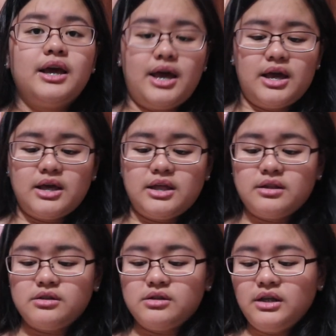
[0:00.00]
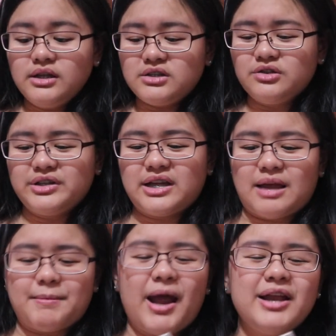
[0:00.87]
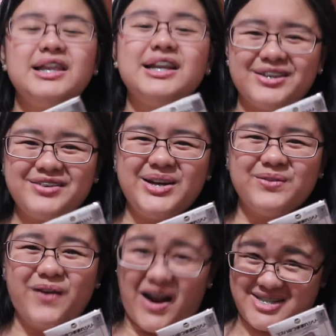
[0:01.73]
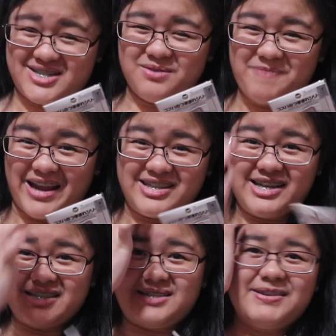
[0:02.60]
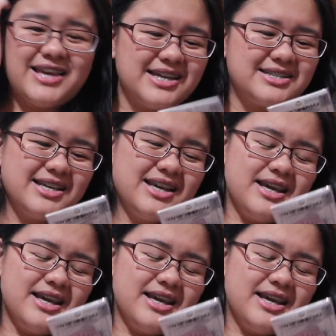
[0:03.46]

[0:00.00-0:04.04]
and it's during that time I literally rushed to buy this because